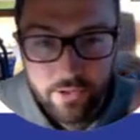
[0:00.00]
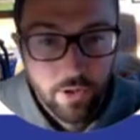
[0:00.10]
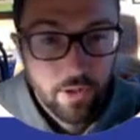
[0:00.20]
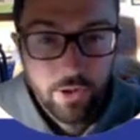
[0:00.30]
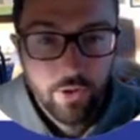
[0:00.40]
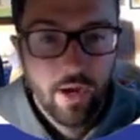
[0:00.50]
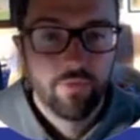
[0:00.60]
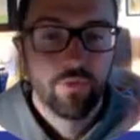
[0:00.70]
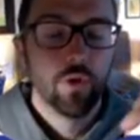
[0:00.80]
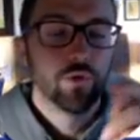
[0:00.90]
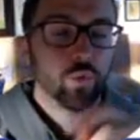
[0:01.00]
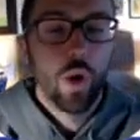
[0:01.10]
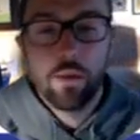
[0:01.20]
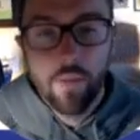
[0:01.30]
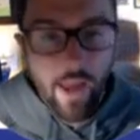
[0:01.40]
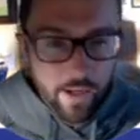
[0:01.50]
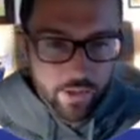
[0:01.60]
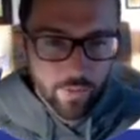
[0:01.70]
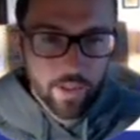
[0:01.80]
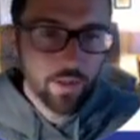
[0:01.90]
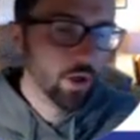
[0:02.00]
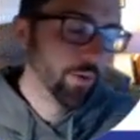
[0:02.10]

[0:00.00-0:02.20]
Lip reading: So you have those weight management,